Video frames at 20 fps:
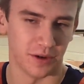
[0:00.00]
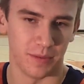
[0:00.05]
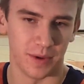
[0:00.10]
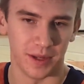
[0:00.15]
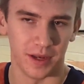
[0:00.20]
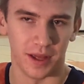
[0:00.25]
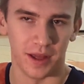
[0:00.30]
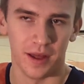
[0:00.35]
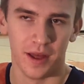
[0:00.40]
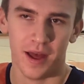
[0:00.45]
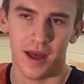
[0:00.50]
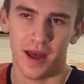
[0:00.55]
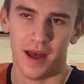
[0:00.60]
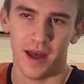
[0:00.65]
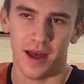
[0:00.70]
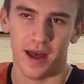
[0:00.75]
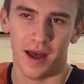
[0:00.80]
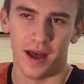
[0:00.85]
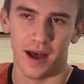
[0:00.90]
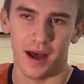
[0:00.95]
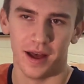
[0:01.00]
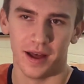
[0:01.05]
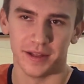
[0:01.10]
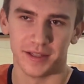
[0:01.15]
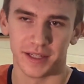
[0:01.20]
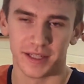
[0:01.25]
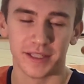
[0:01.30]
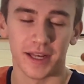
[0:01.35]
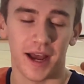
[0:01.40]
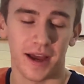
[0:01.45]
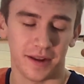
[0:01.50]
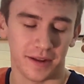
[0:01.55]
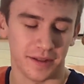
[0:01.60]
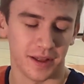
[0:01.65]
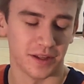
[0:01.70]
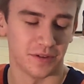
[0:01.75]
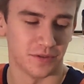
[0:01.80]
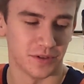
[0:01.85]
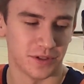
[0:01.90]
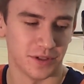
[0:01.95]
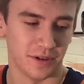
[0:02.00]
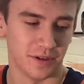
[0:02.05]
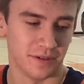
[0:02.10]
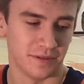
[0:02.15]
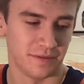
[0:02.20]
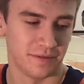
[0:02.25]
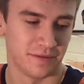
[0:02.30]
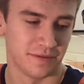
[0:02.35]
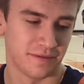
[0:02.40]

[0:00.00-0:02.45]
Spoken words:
So, I mean, it's exciting, that's for sure.